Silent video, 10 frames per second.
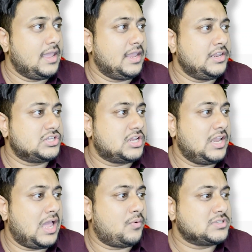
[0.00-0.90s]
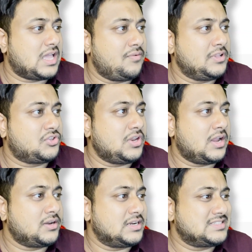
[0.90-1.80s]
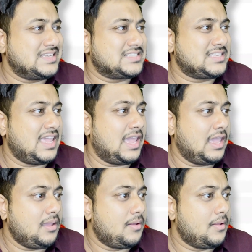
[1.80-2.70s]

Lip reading: Initially, I was having 305K,